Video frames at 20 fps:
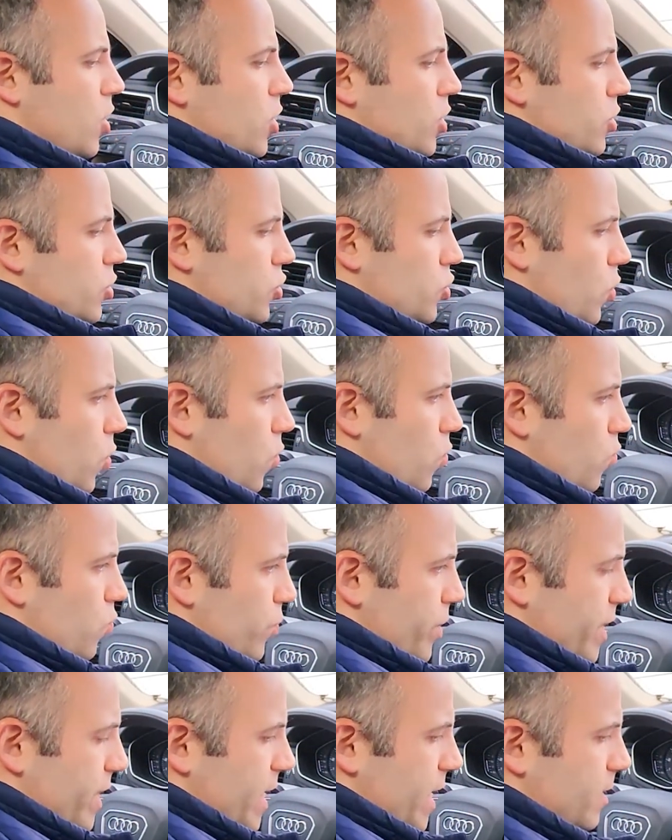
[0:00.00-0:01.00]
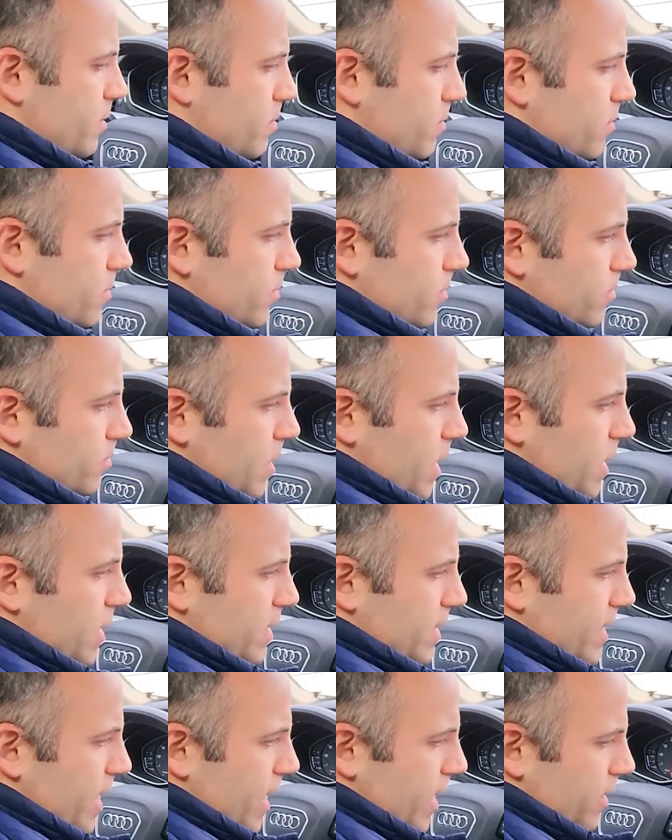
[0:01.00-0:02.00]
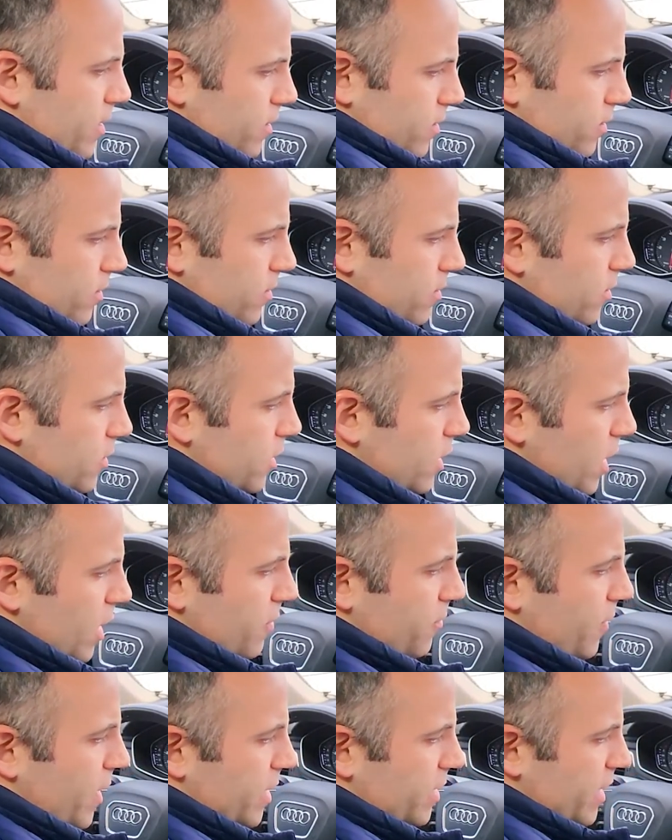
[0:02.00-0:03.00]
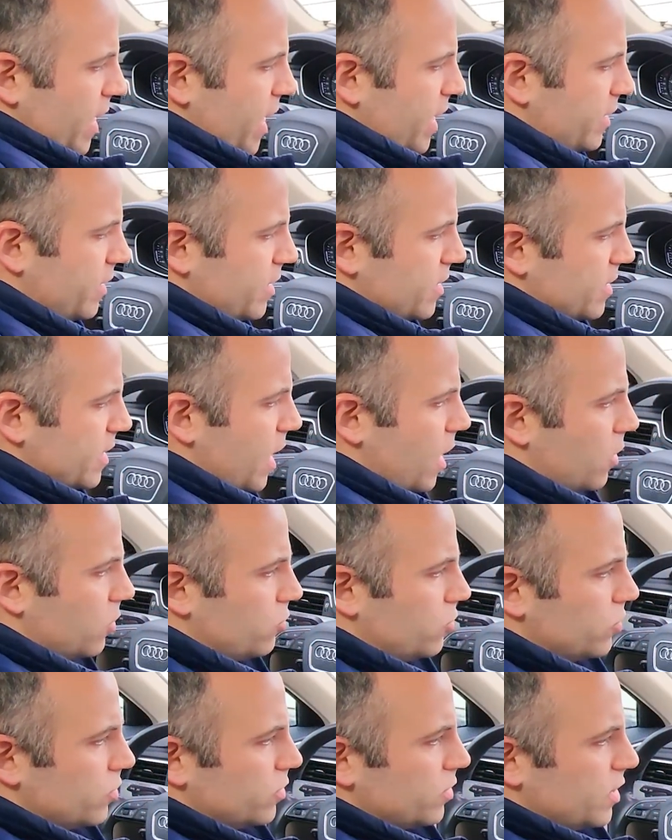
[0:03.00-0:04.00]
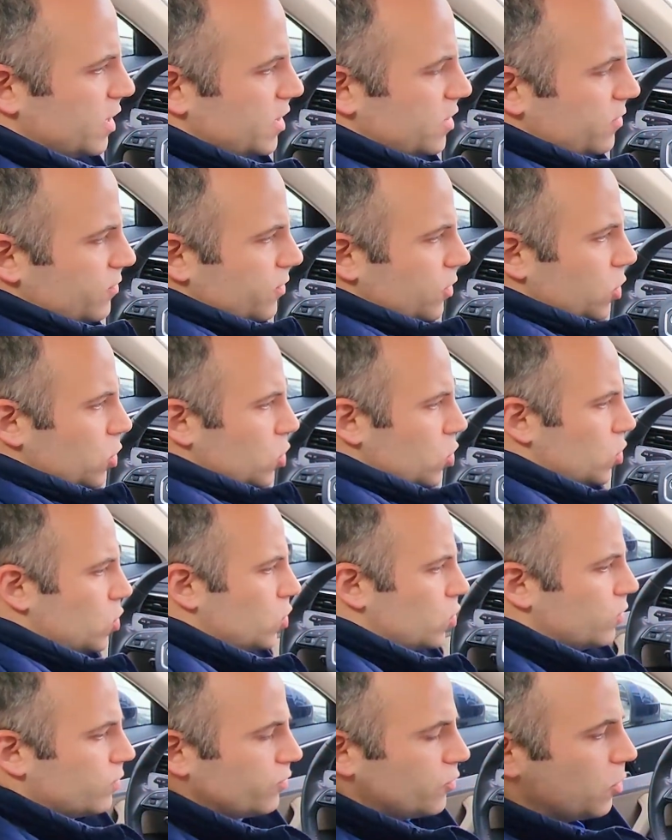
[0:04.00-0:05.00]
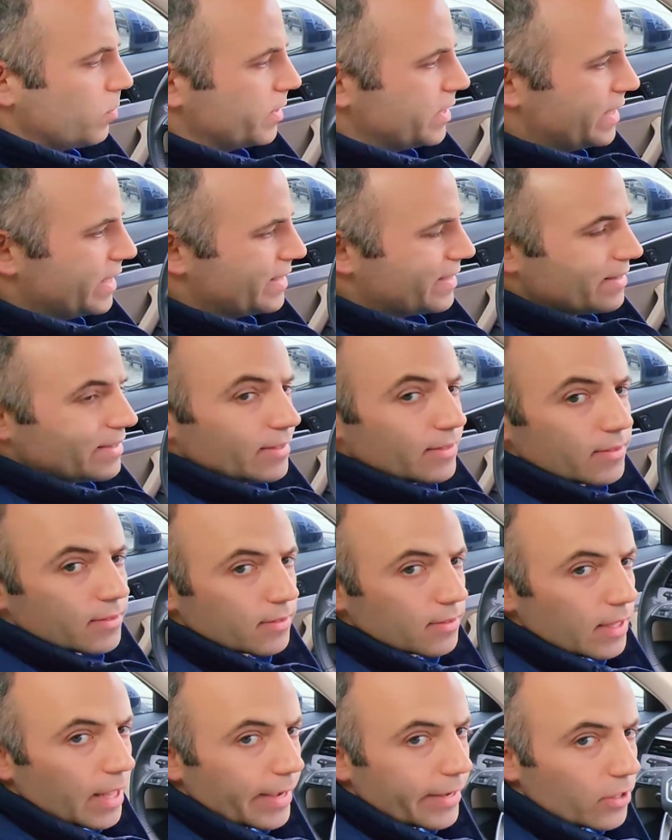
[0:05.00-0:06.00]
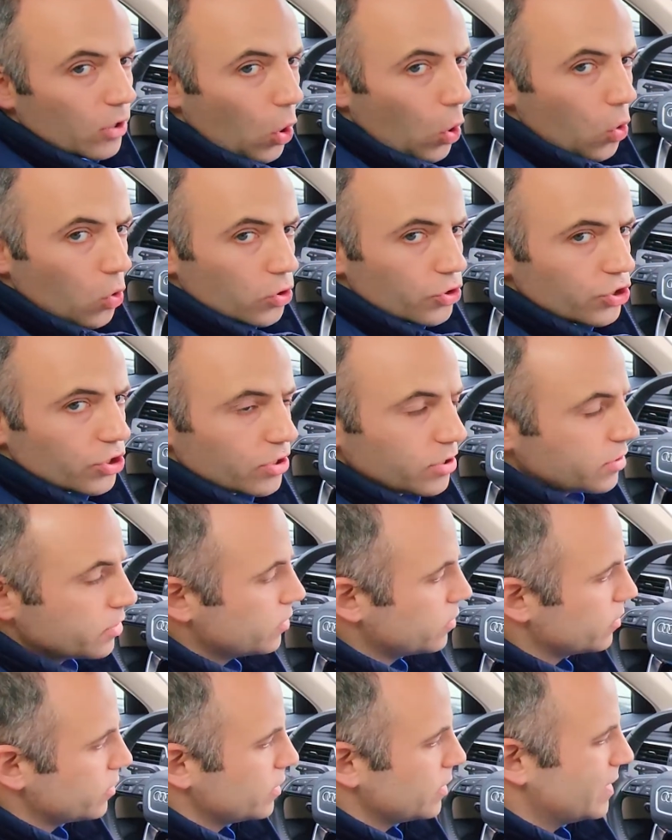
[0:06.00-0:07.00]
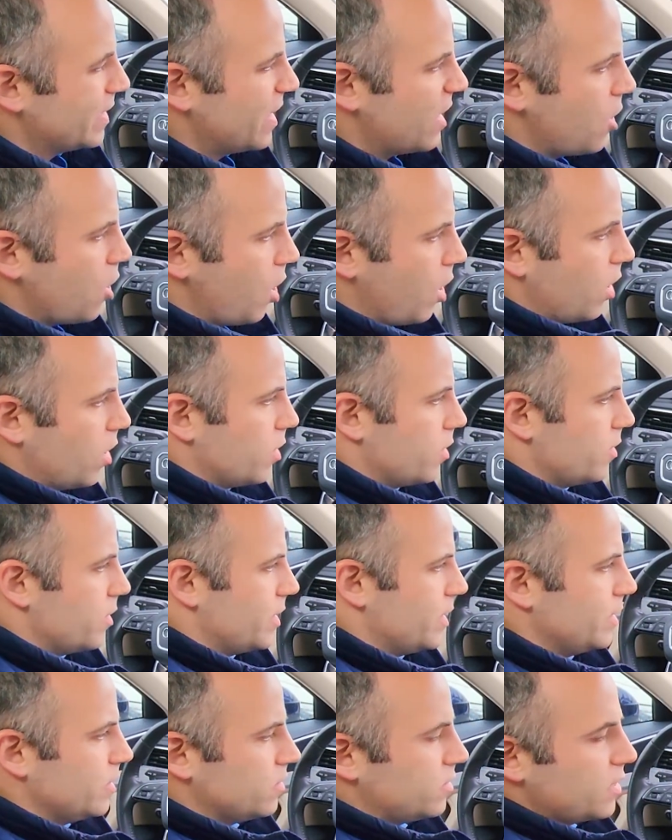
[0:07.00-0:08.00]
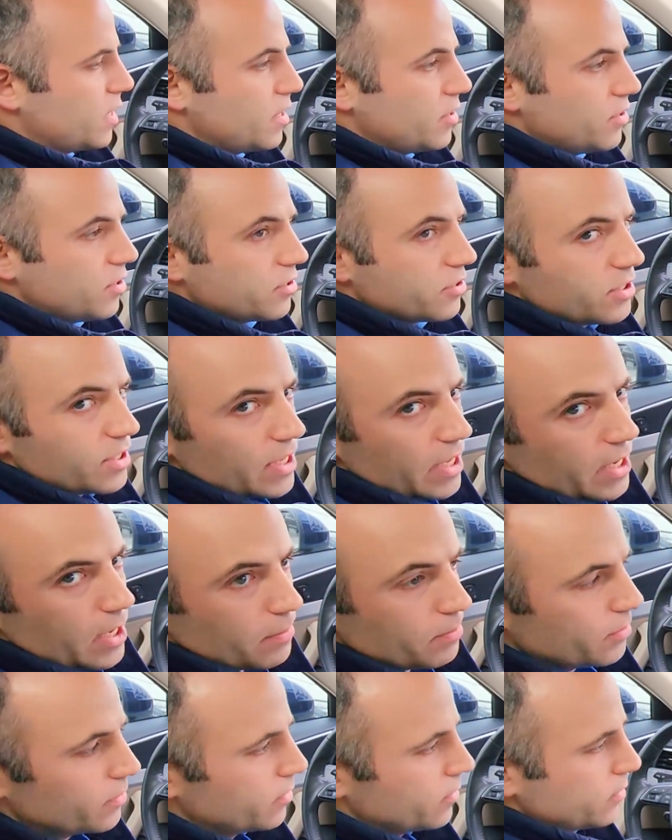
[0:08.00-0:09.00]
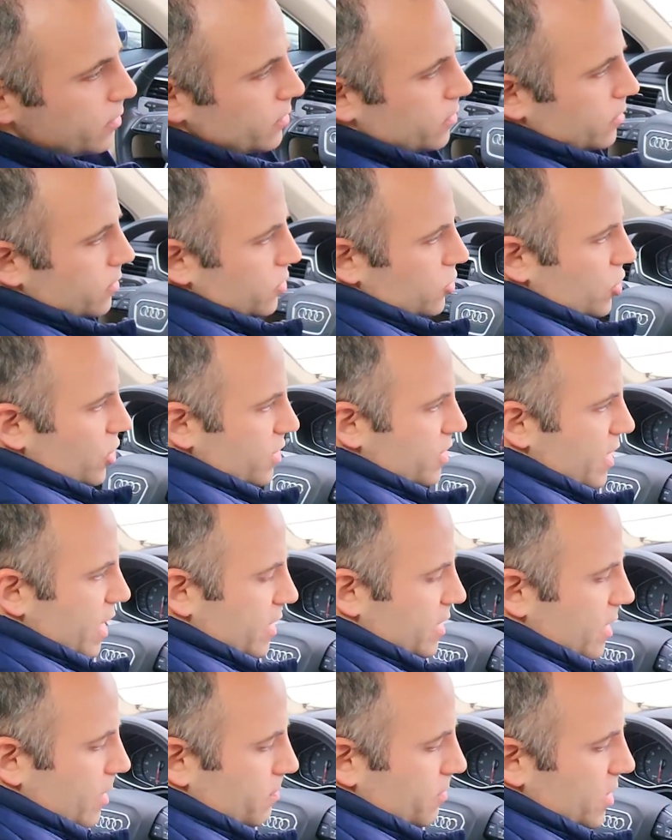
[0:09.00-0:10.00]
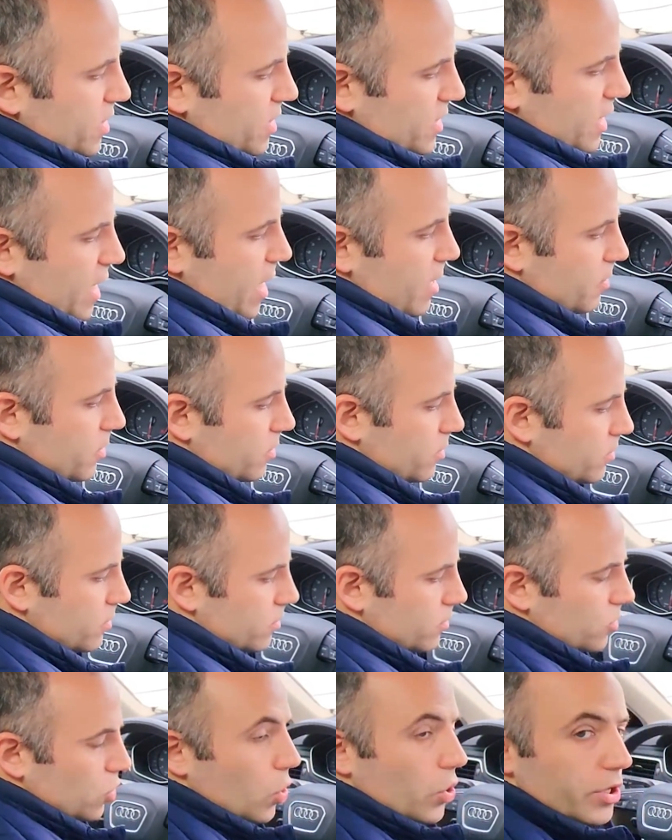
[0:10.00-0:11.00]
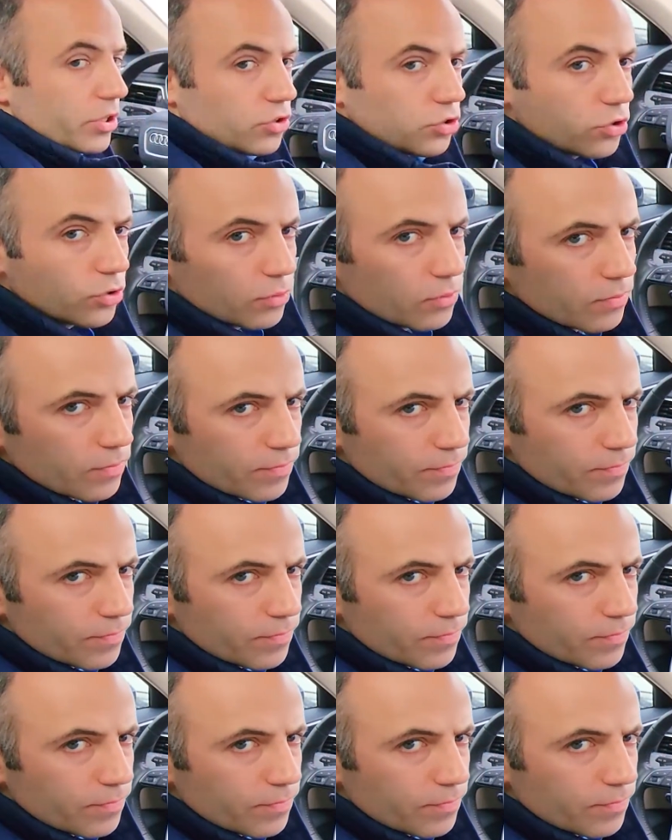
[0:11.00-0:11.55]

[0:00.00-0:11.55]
So with that being said, if I take these out, this will look from a distance like an original car interior setup, just except this cable going through.